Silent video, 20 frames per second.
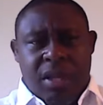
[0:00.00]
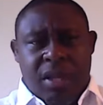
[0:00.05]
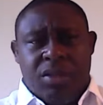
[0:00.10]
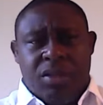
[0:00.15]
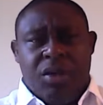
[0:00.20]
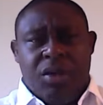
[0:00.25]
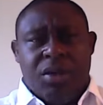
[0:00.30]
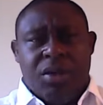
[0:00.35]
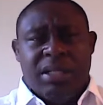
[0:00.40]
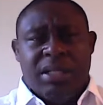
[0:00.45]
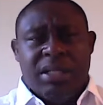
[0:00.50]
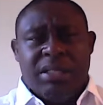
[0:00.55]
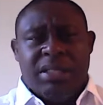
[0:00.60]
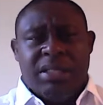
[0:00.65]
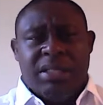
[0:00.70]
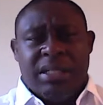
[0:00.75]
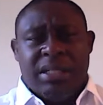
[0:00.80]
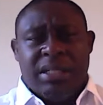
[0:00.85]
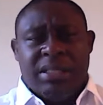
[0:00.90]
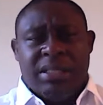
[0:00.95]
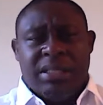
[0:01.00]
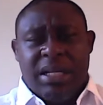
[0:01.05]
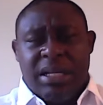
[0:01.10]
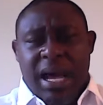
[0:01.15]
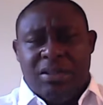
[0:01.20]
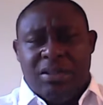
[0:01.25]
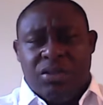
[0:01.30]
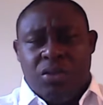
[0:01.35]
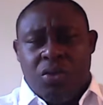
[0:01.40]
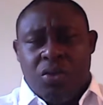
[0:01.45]
So it's
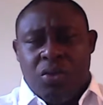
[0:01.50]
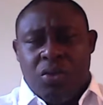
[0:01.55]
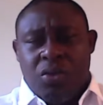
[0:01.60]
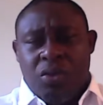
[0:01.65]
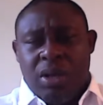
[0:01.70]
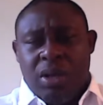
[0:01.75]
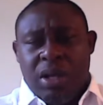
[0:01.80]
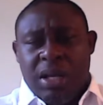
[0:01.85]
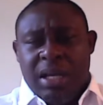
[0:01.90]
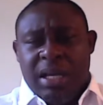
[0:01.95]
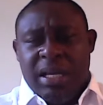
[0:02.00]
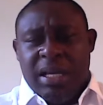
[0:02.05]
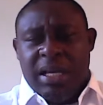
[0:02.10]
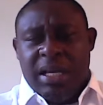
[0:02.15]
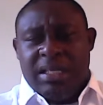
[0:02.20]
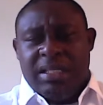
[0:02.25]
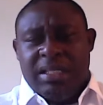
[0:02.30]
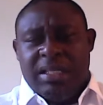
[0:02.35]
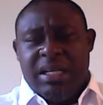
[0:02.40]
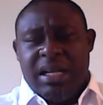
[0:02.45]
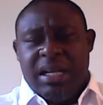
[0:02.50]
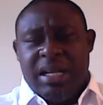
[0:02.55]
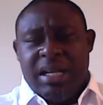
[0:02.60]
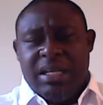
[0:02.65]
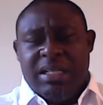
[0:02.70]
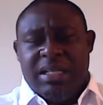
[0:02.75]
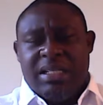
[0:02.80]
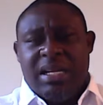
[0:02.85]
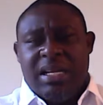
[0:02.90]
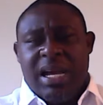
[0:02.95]
our school
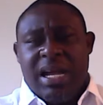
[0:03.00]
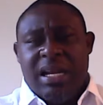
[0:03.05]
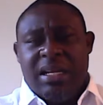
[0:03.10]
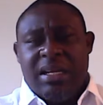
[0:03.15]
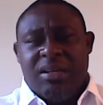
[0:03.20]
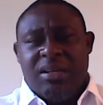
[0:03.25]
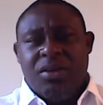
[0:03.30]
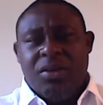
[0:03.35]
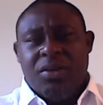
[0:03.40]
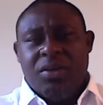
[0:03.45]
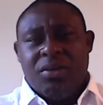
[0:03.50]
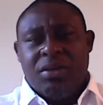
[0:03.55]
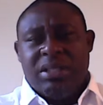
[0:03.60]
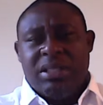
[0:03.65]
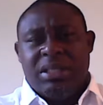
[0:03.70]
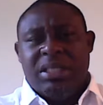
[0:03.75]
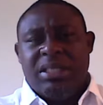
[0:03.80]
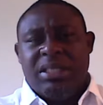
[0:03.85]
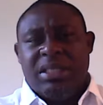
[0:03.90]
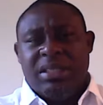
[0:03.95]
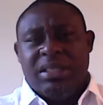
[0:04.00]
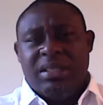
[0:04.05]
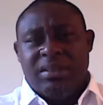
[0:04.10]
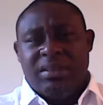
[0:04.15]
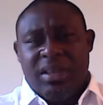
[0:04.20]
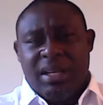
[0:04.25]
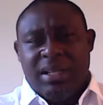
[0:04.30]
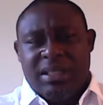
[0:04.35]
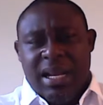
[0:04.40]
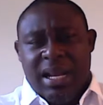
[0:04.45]
is not
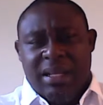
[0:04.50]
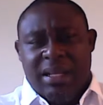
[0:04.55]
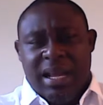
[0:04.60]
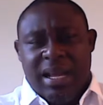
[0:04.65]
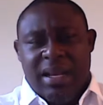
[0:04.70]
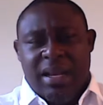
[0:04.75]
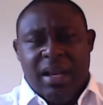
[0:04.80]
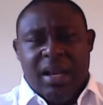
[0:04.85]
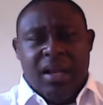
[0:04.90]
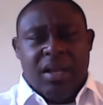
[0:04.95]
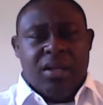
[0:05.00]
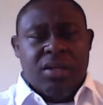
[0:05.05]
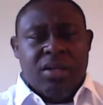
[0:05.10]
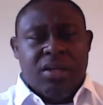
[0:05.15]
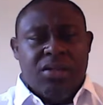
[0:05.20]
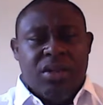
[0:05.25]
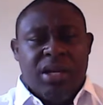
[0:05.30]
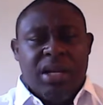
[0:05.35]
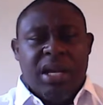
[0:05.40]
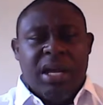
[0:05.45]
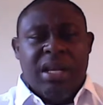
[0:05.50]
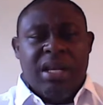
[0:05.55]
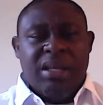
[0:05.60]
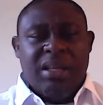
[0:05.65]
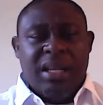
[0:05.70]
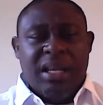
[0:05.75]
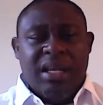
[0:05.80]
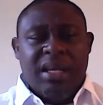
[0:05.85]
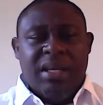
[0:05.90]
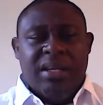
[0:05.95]
teaching things like that. So the
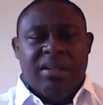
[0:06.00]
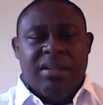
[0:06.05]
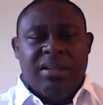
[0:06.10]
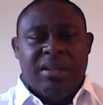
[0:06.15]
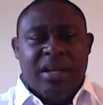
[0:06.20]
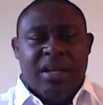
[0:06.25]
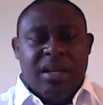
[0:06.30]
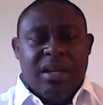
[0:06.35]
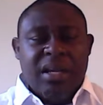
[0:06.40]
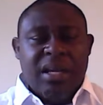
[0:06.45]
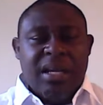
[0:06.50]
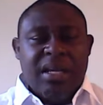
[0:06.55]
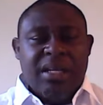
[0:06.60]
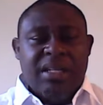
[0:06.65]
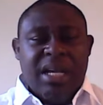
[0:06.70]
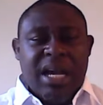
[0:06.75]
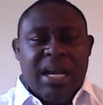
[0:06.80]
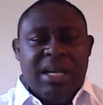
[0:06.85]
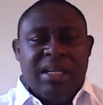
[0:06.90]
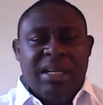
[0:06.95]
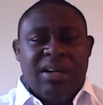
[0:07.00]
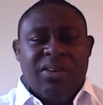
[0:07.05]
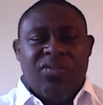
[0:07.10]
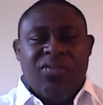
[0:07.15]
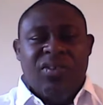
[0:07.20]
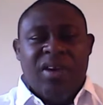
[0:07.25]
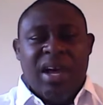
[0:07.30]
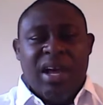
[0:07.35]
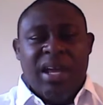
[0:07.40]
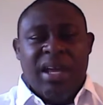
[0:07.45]
other thing is
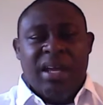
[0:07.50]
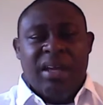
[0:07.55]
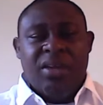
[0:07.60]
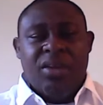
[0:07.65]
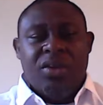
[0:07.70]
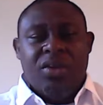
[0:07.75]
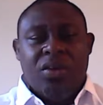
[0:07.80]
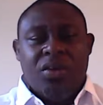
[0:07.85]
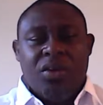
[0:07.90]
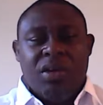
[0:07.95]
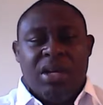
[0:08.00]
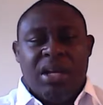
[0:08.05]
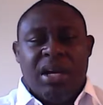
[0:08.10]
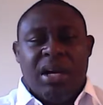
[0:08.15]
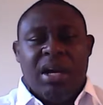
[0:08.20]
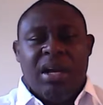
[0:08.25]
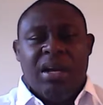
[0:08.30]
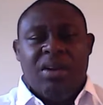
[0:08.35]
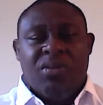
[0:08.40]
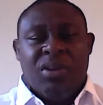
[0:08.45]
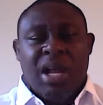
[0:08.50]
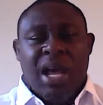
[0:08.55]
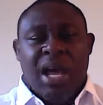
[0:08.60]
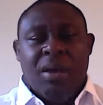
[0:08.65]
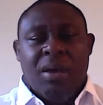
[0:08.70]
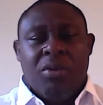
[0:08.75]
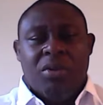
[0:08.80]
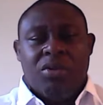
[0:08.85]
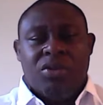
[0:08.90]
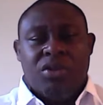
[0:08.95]
identifying the
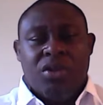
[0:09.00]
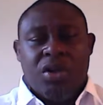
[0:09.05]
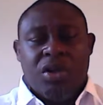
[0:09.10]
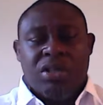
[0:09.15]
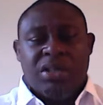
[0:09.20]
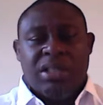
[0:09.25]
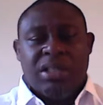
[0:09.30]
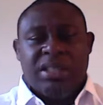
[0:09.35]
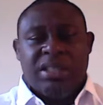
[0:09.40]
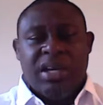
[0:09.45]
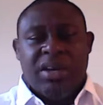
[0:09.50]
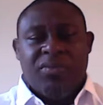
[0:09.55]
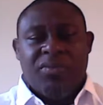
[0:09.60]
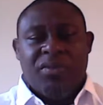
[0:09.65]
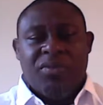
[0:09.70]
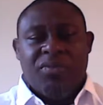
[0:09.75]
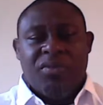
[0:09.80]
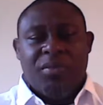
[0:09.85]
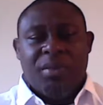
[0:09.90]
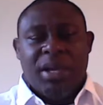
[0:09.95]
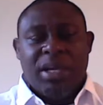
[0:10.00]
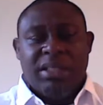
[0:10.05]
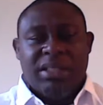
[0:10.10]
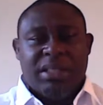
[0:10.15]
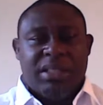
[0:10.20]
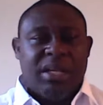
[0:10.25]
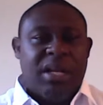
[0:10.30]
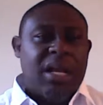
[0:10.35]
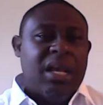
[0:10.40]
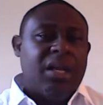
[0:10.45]
unreliable sources of
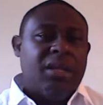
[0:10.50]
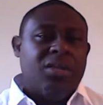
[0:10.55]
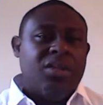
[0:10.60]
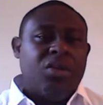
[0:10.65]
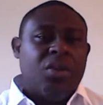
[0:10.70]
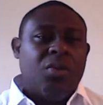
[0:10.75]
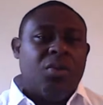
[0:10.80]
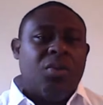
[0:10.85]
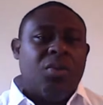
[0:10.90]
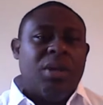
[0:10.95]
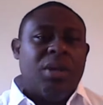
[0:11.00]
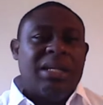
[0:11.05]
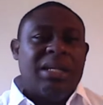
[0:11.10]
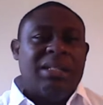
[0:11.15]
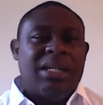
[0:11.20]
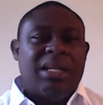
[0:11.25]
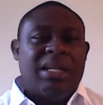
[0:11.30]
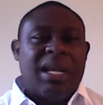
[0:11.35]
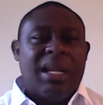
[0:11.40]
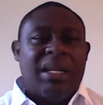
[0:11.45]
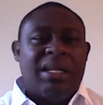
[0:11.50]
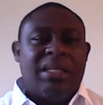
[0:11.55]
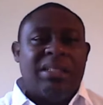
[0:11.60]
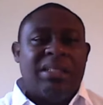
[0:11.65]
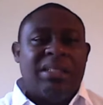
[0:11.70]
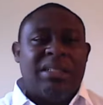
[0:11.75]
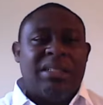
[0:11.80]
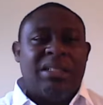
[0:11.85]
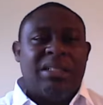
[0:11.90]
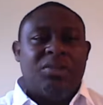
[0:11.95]
information. So when I said that,
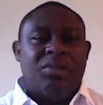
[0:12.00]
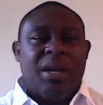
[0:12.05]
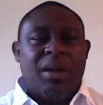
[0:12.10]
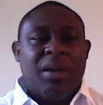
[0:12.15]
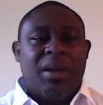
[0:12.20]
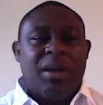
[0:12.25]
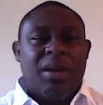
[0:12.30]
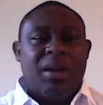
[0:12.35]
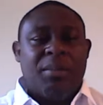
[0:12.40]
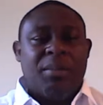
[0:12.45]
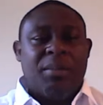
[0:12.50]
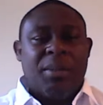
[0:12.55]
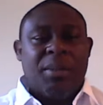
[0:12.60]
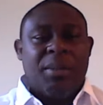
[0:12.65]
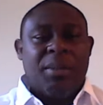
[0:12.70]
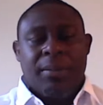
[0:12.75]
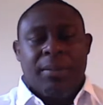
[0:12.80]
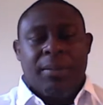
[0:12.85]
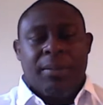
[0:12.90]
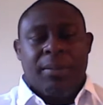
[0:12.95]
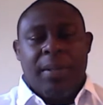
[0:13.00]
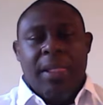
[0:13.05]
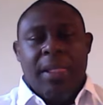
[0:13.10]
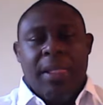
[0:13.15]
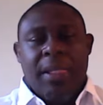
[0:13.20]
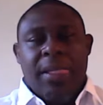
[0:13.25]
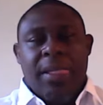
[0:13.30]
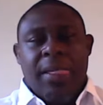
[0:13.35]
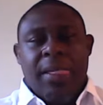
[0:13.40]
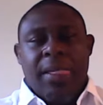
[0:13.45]
this is what I mean.
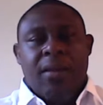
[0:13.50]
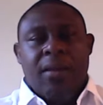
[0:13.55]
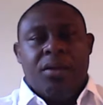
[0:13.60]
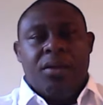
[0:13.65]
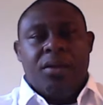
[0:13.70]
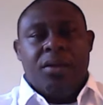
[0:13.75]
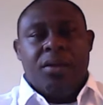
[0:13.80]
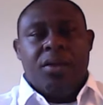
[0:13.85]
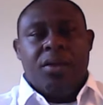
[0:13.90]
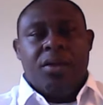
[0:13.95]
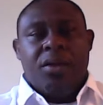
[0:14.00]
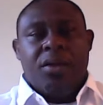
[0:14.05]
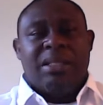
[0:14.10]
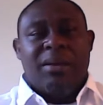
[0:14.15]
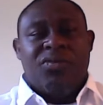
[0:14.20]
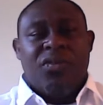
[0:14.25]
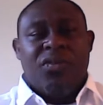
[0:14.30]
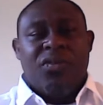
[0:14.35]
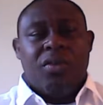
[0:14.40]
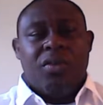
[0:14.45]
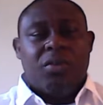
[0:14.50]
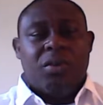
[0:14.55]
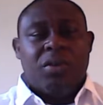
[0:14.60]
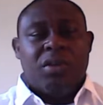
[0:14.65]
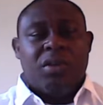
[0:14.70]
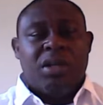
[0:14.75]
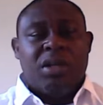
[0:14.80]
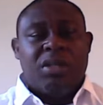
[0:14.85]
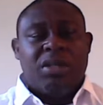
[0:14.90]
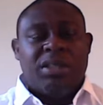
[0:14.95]
A lot of times
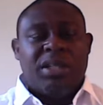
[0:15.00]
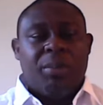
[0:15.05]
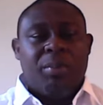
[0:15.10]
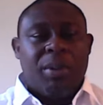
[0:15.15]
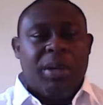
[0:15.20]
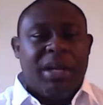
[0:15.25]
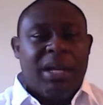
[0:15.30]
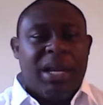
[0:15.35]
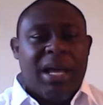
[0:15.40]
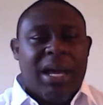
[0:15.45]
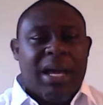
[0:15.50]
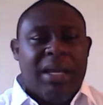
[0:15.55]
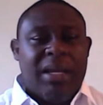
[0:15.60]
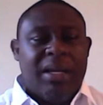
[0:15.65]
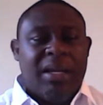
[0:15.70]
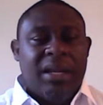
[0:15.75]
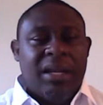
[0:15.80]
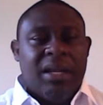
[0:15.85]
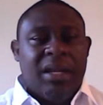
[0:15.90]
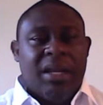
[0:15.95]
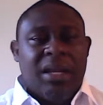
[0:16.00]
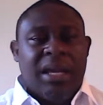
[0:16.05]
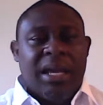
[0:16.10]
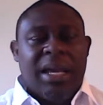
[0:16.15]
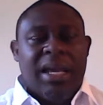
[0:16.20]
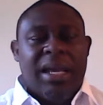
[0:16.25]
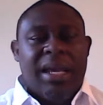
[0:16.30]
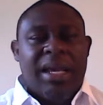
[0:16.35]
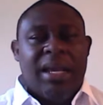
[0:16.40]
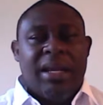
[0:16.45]
folks will jump online
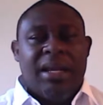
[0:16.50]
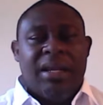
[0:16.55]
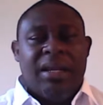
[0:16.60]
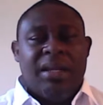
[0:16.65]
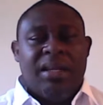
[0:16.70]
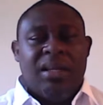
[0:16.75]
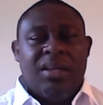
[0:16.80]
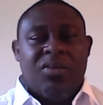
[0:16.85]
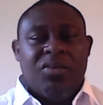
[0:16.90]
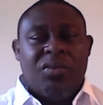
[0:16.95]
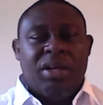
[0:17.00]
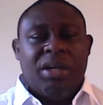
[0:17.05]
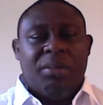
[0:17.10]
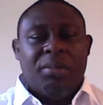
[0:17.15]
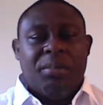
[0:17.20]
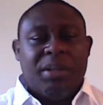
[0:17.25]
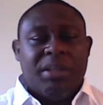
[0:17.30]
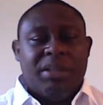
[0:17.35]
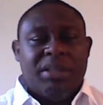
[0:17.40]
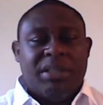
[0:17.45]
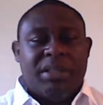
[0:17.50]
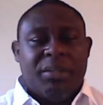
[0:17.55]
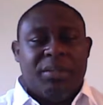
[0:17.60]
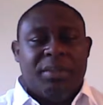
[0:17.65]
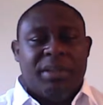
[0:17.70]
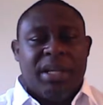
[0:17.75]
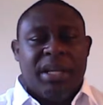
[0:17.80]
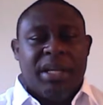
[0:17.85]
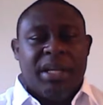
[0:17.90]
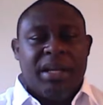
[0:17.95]
and they'll read about
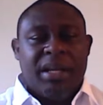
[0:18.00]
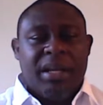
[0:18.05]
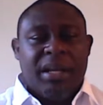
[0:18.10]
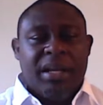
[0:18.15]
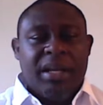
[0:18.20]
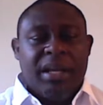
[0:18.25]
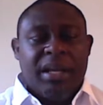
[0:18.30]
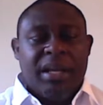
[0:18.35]
something,